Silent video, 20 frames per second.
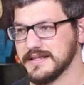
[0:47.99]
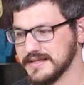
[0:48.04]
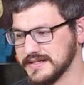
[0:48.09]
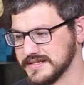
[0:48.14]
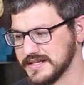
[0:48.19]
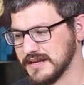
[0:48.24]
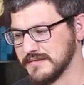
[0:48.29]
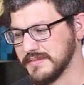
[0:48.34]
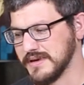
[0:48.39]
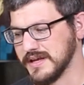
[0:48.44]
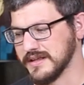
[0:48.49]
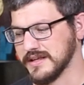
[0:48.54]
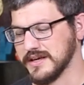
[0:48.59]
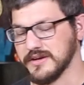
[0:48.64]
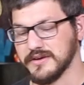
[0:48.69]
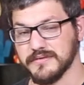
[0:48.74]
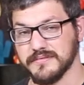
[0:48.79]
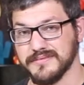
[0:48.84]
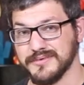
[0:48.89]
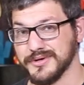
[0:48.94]
This ended up being
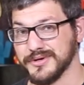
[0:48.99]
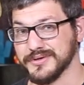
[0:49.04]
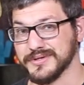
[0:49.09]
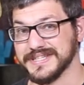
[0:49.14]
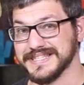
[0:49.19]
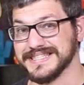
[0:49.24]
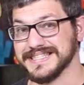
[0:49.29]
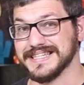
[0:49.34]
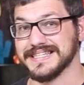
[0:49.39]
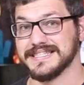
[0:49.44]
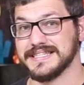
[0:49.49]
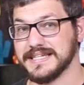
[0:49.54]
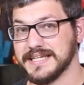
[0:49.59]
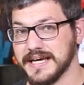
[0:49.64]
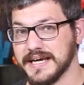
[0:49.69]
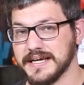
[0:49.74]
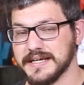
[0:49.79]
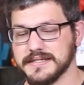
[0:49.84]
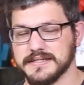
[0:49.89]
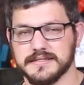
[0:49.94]
like nearly 60
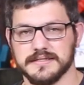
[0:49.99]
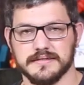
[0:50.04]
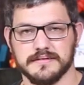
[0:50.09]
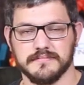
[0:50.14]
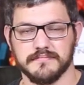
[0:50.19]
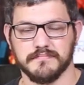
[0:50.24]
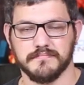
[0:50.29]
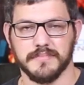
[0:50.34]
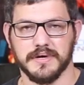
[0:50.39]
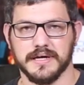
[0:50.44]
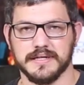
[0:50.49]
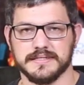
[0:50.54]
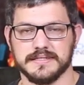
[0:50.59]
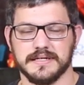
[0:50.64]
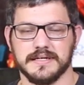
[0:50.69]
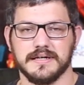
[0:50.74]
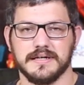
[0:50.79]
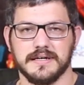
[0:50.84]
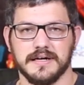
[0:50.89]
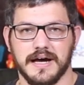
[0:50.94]
days, but
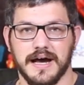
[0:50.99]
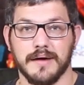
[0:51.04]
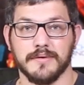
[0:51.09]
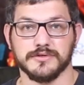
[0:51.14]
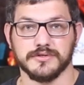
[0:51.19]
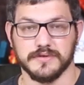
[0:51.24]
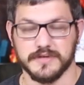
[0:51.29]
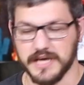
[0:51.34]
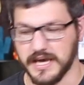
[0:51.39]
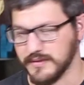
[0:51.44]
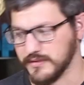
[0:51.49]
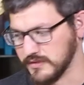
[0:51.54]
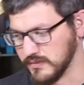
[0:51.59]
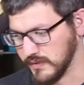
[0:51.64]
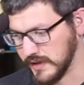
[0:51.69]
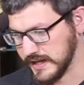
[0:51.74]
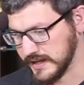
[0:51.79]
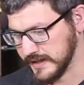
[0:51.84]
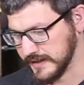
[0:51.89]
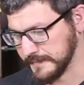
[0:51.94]
I was okay with
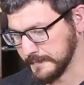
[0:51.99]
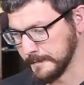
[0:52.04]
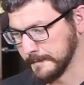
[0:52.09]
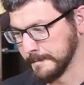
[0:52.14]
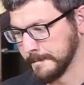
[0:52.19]
waiting.